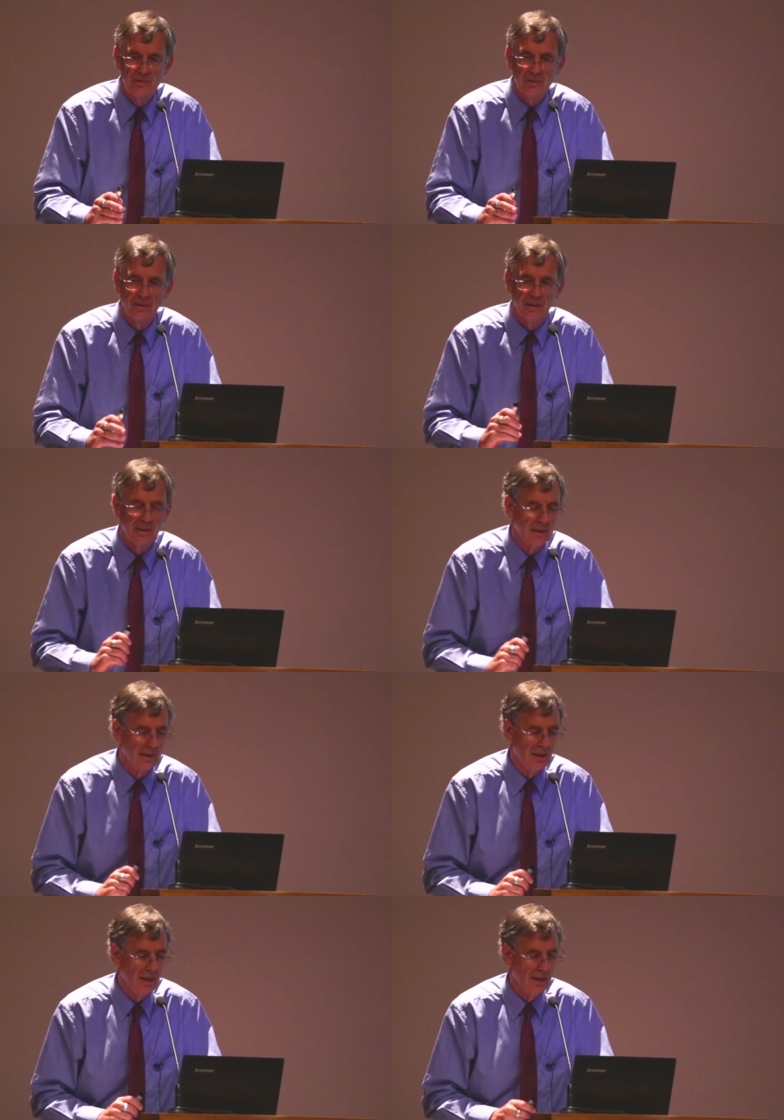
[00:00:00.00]
aside
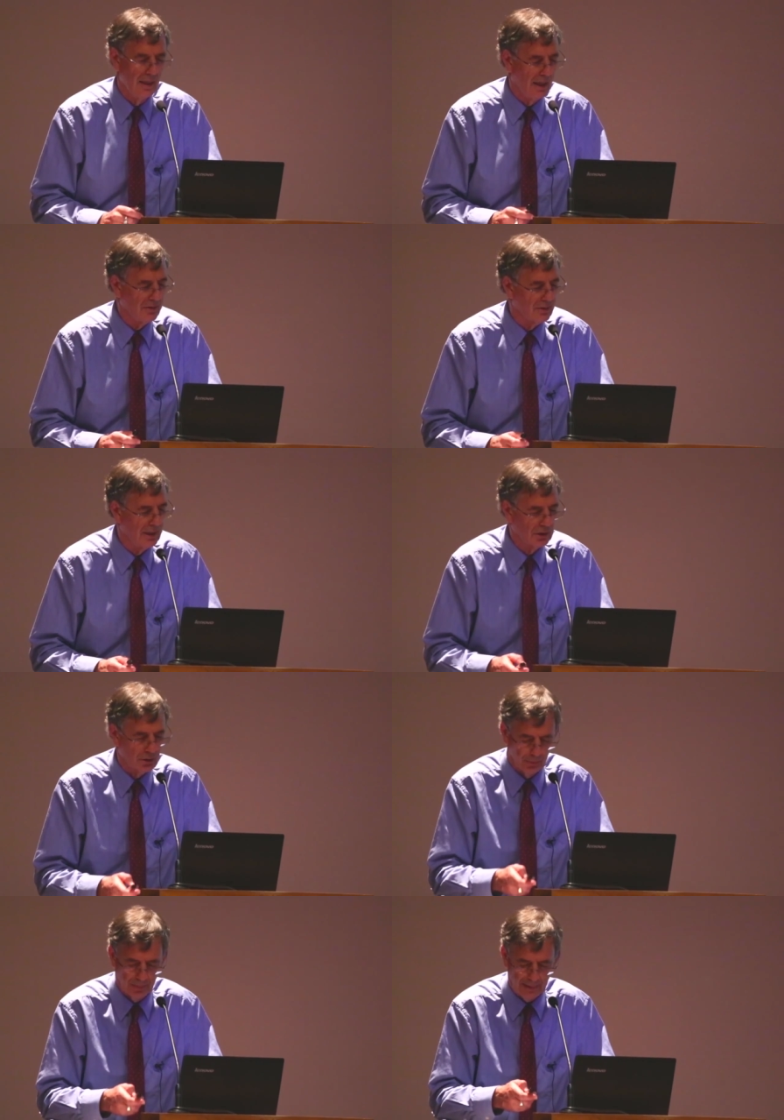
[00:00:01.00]
as
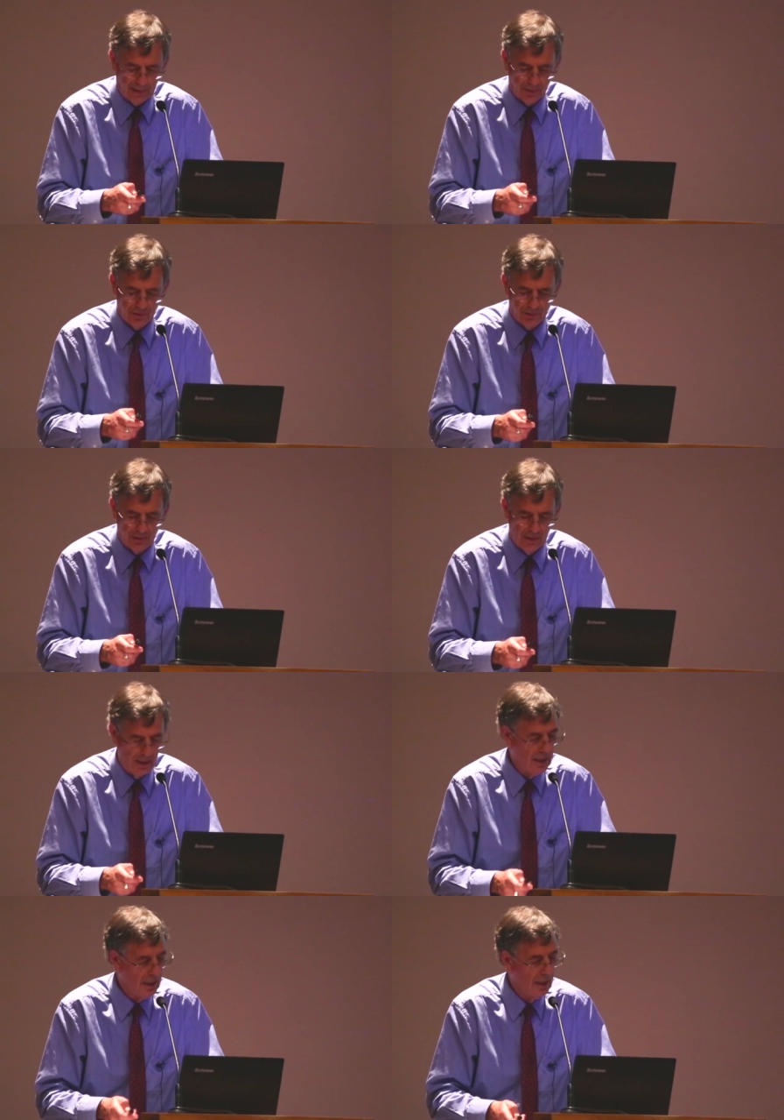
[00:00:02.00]
national parks.
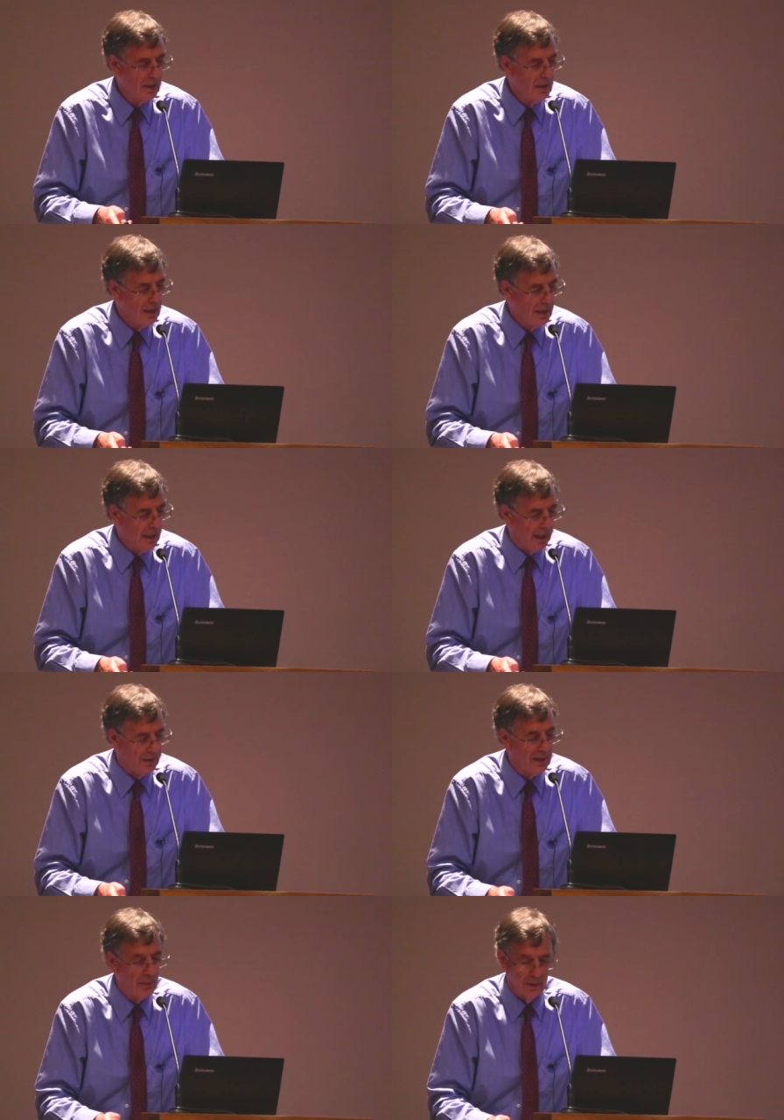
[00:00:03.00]
And that